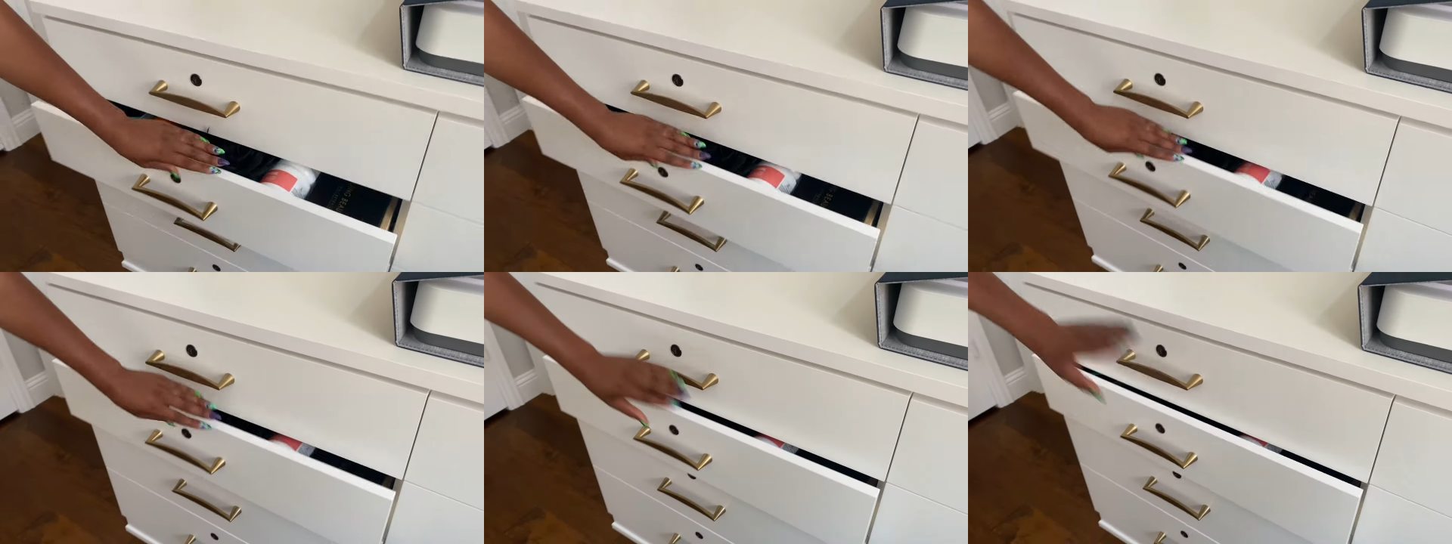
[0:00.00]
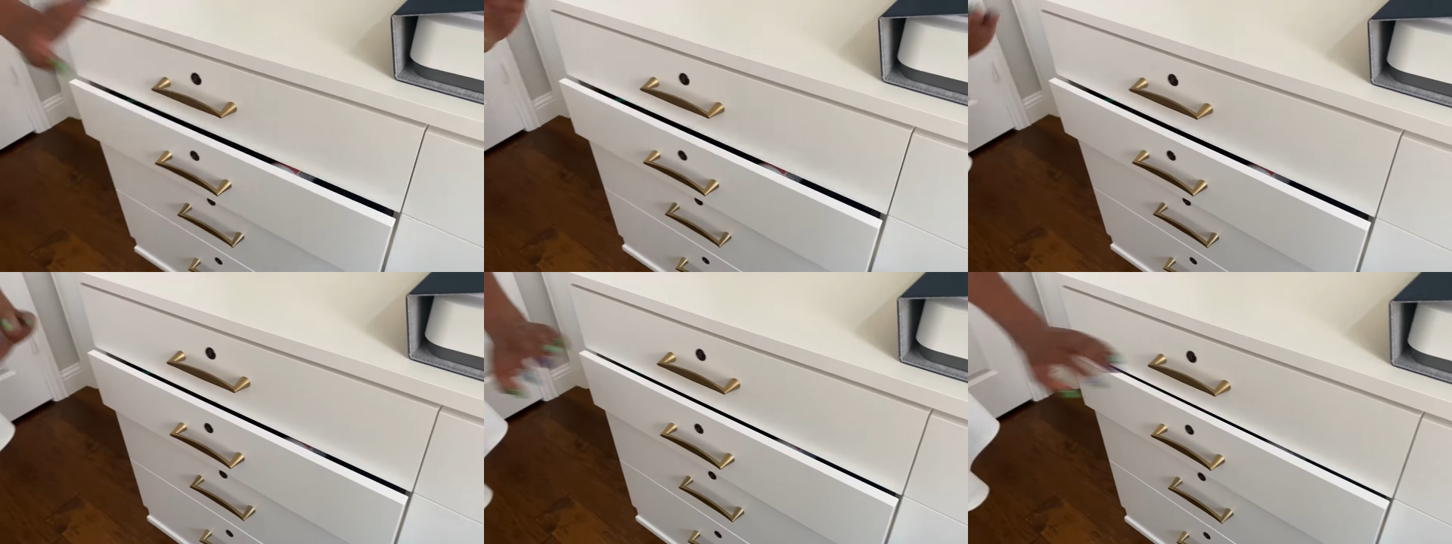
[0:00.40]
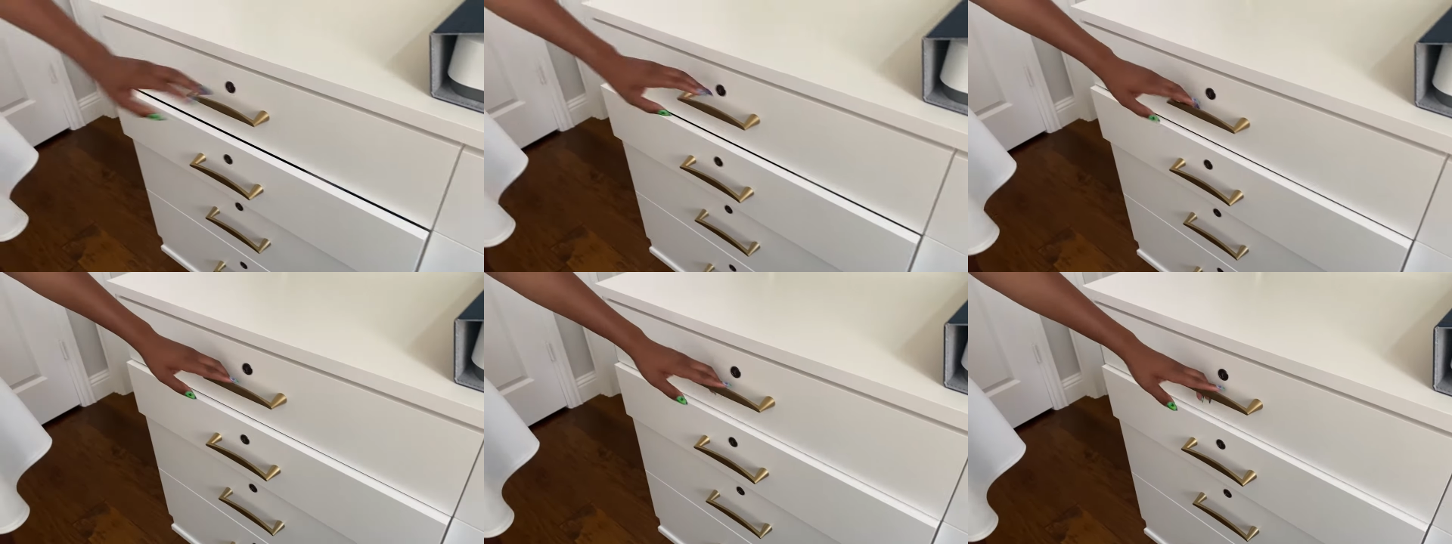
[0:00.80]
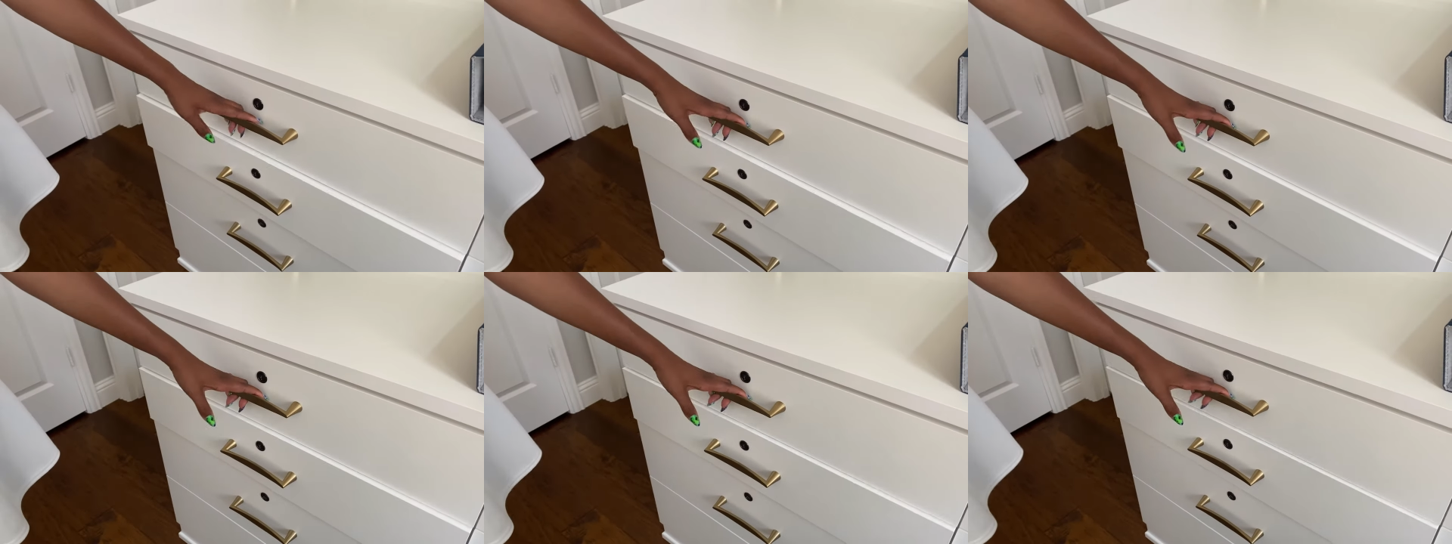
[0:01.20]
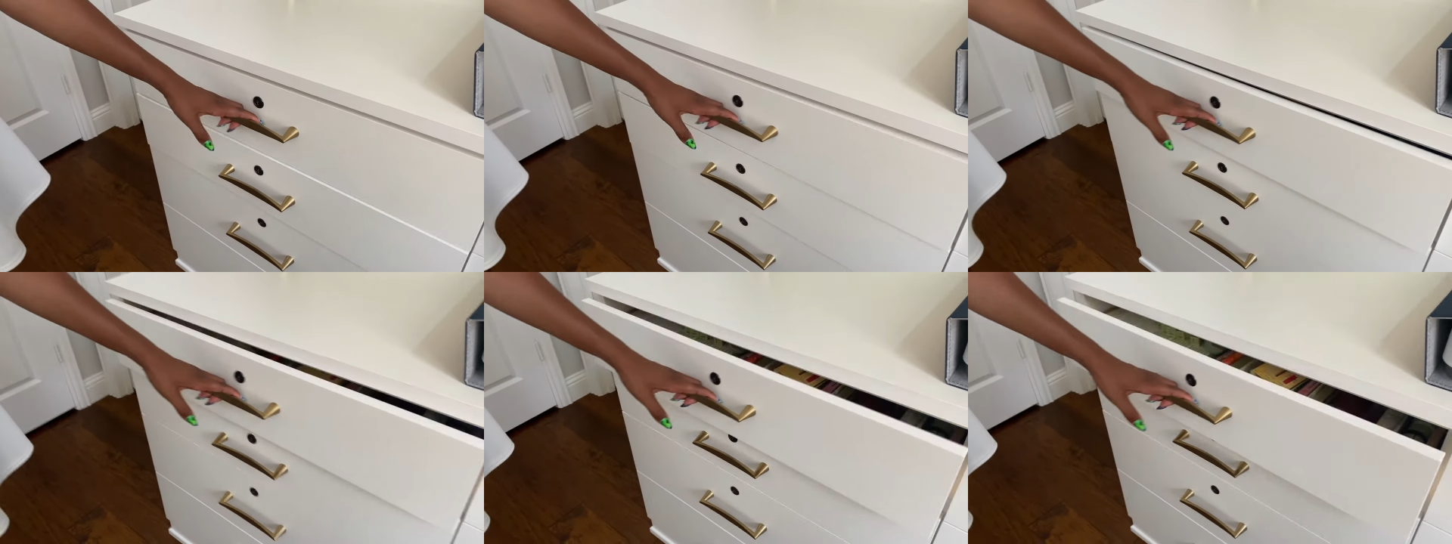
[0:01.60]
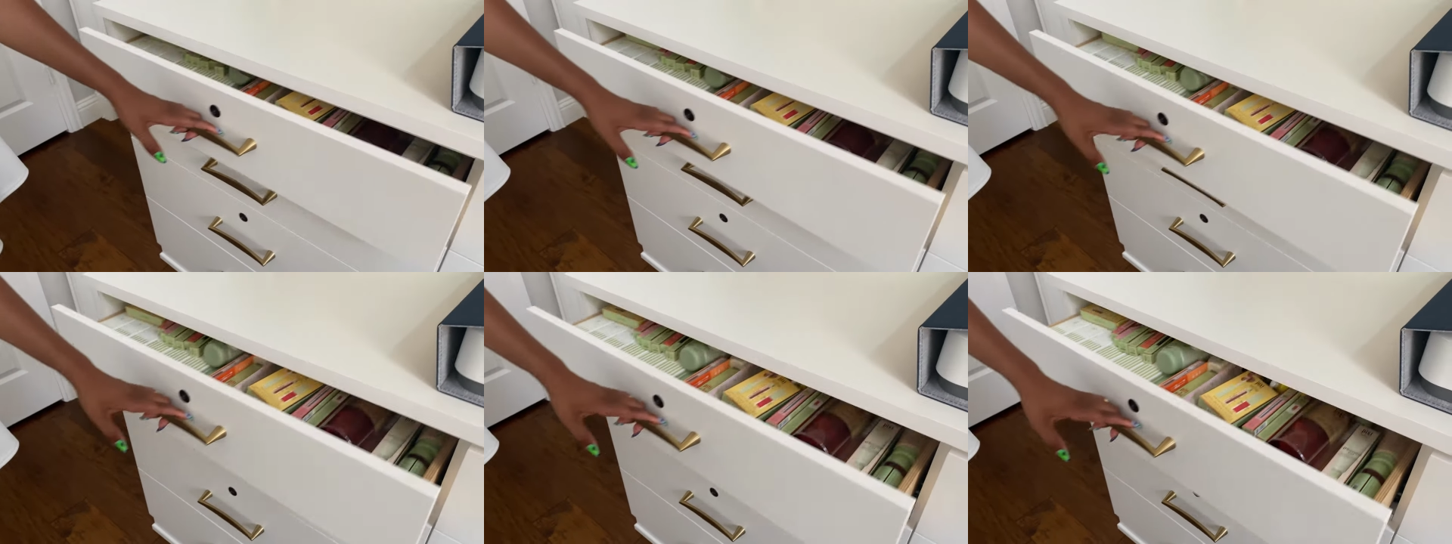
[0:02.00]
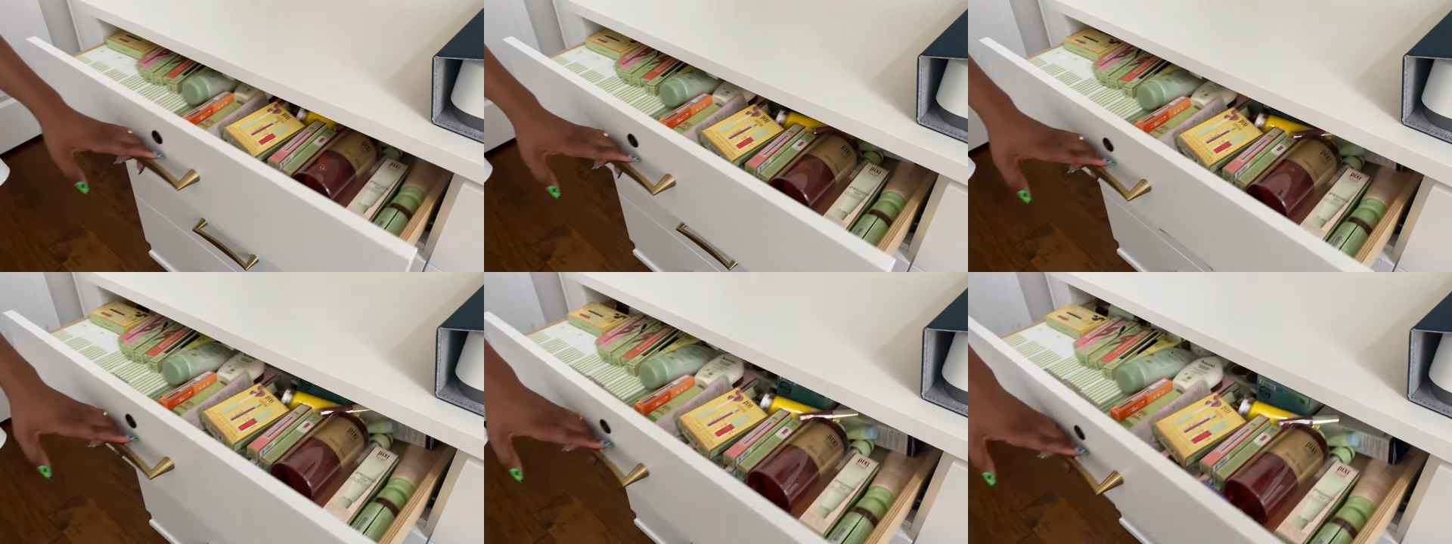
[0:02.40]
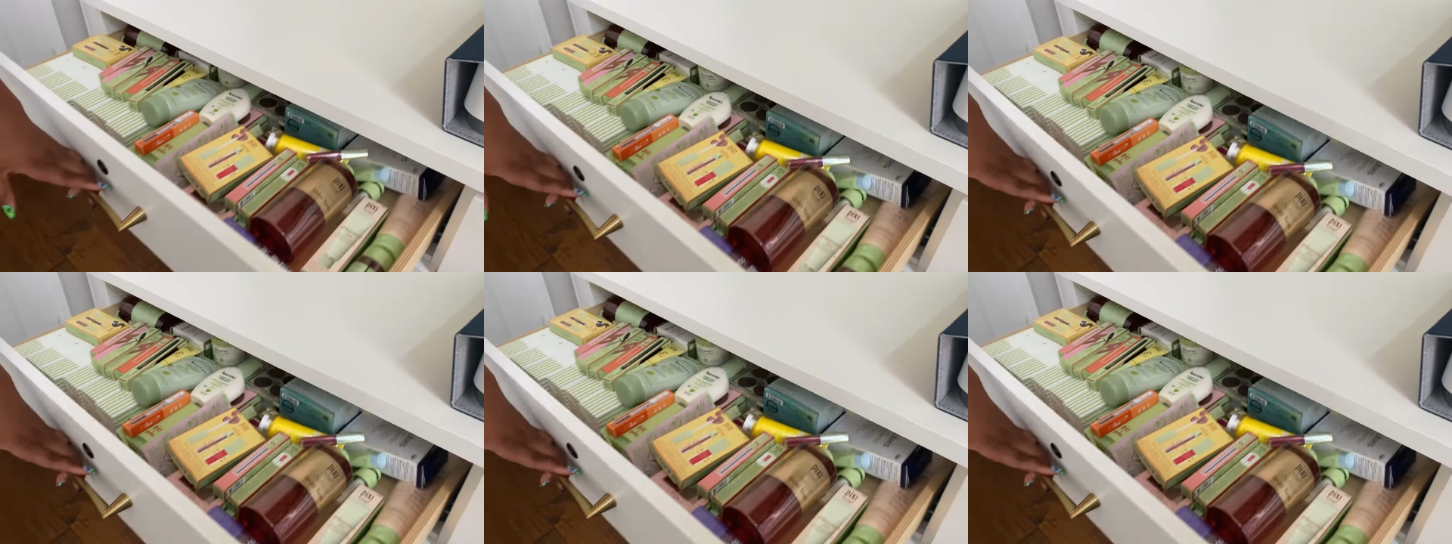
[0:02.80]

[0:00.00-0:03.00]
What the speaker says: [unreadable: no face in view]